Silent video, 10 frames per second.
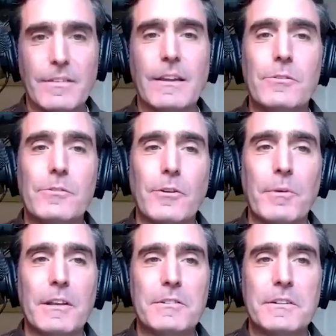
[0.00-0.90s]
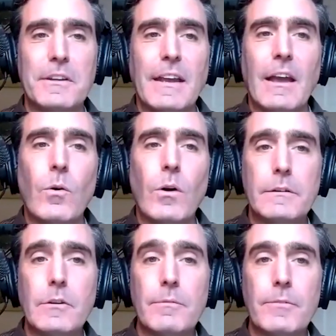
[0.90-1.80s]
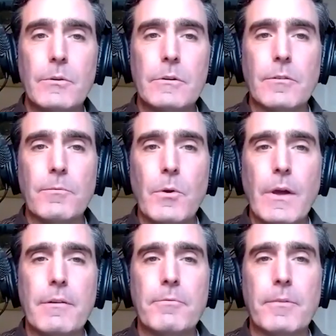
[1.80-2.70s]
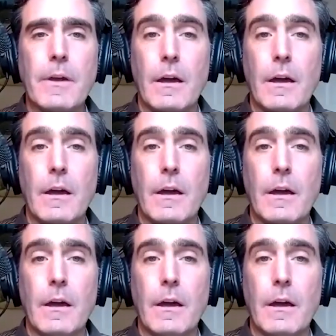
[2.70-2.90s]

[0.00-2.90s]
Thank you so much. Well, and to our viewers, if you have